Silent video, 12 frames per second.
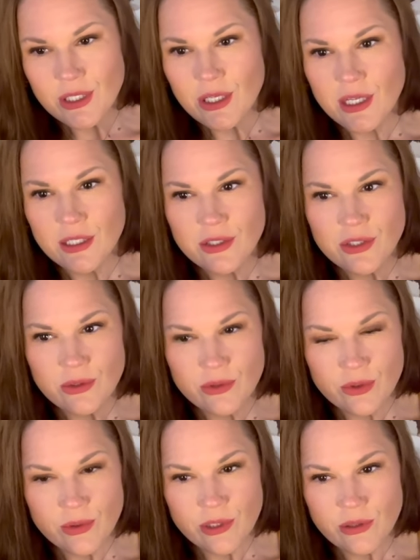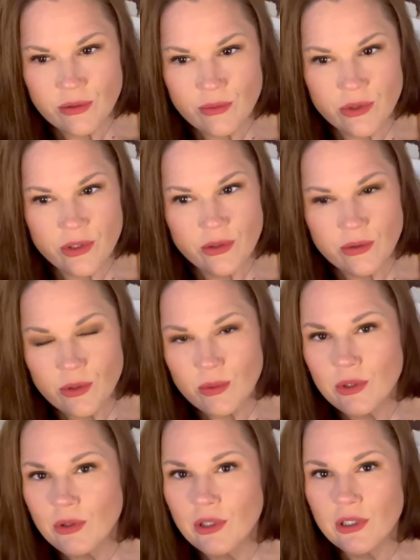And in so doing, whether you know
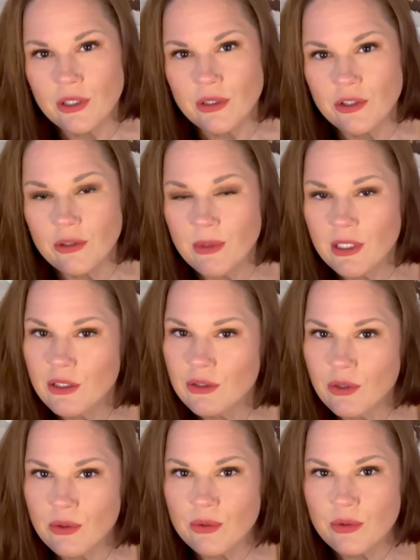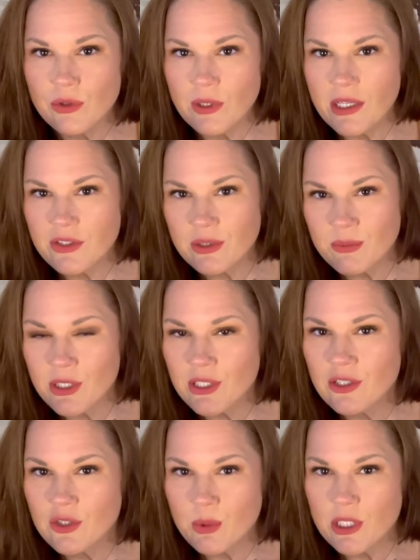it or not, you may not know, you're actually
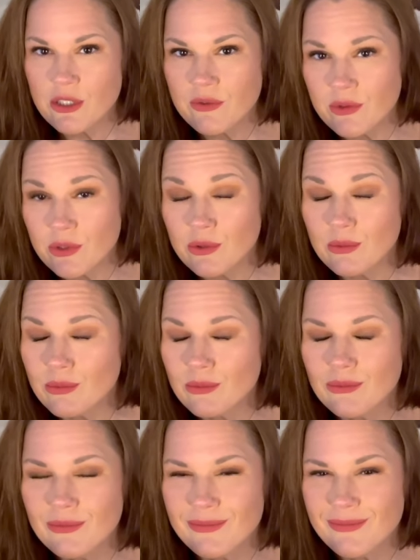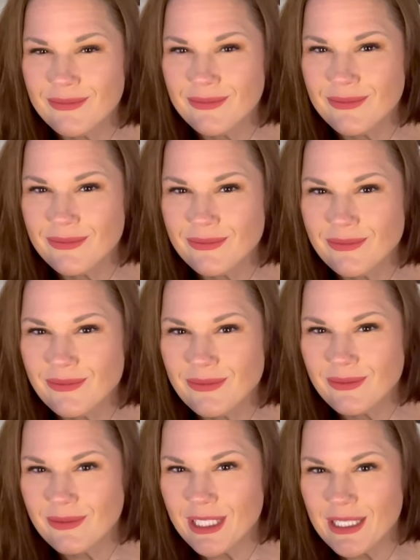making space for new.
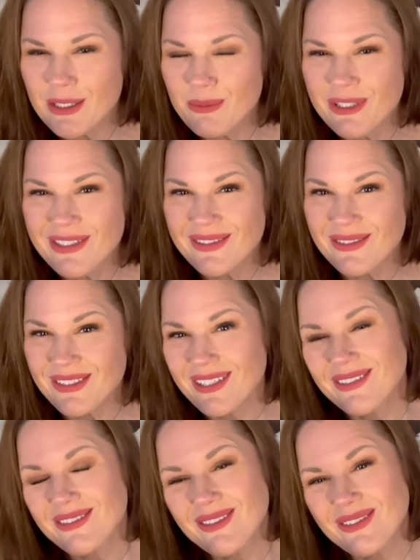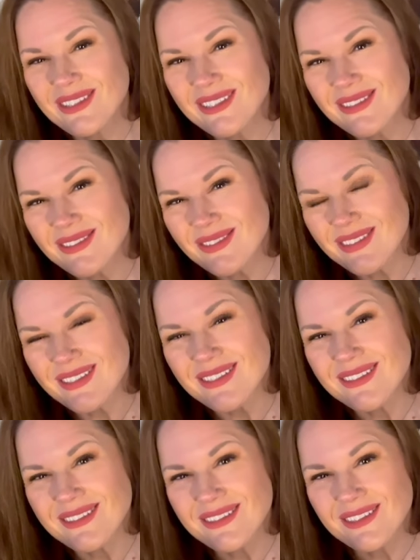Ace of Pentacles, I don't know what that new is.
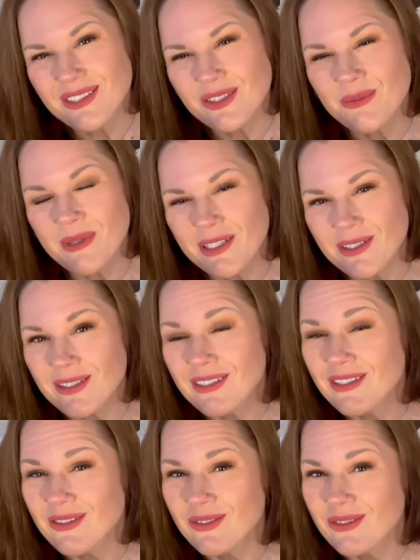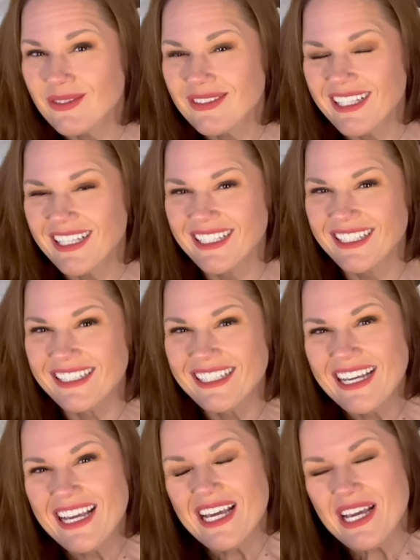You may not either.
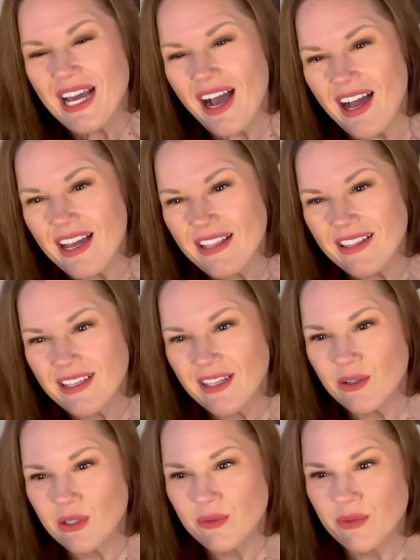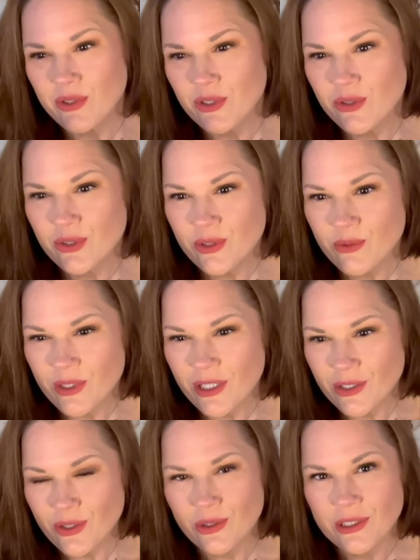I think, however, you're doing what
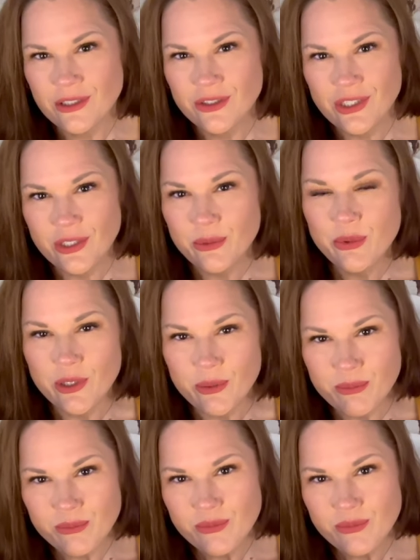I call energetic prep.